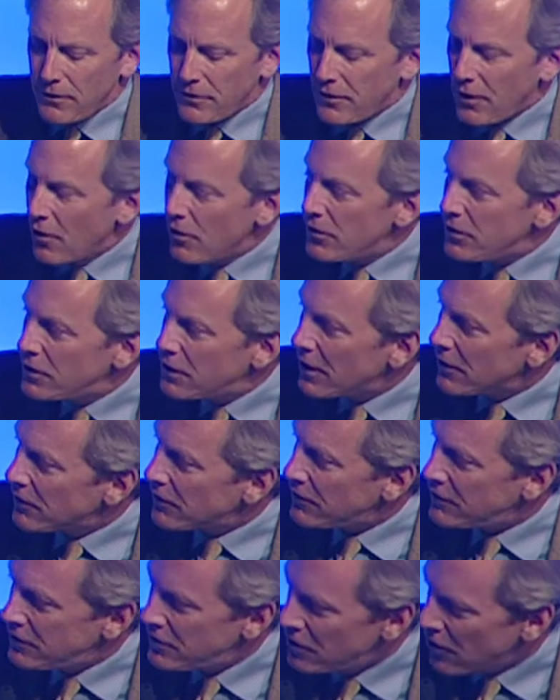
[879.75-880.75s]
Don't just
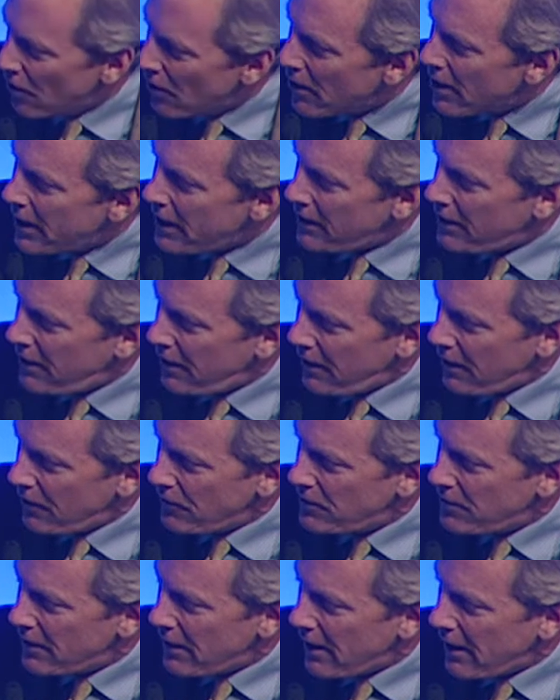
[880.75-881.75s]
join DU
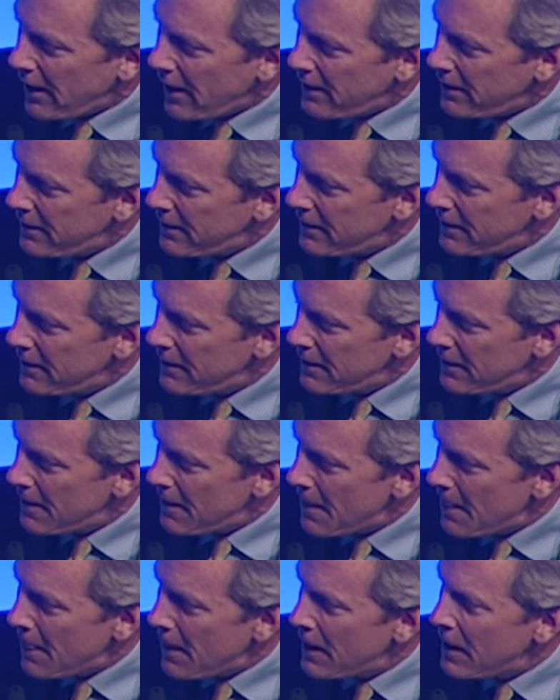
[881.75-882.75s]
tonight.
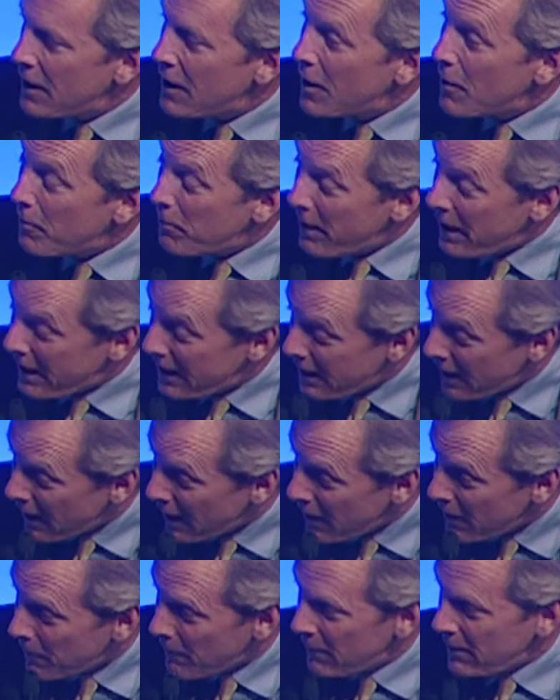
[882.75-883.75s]

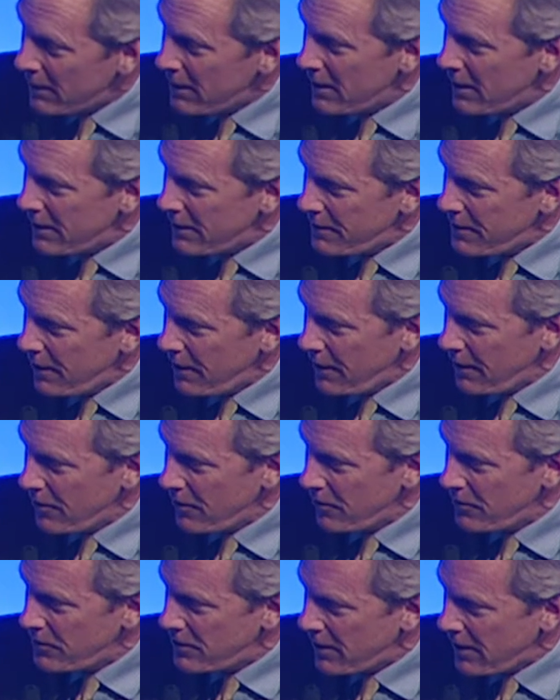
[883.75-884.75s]
Become a DU
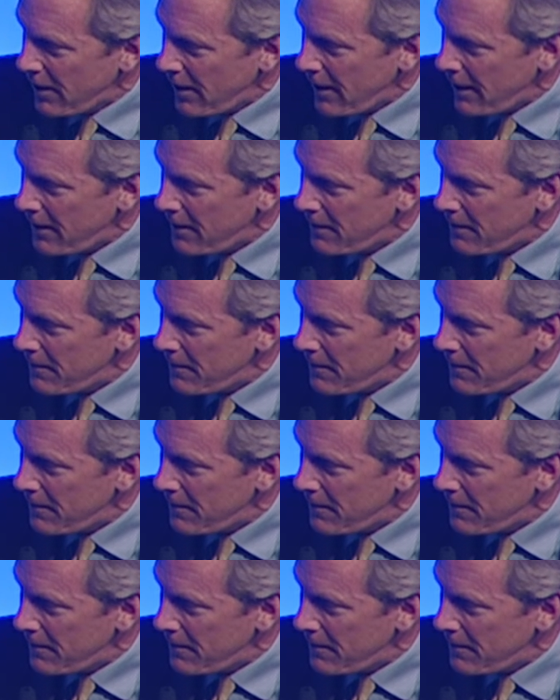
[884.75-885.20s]
tonight.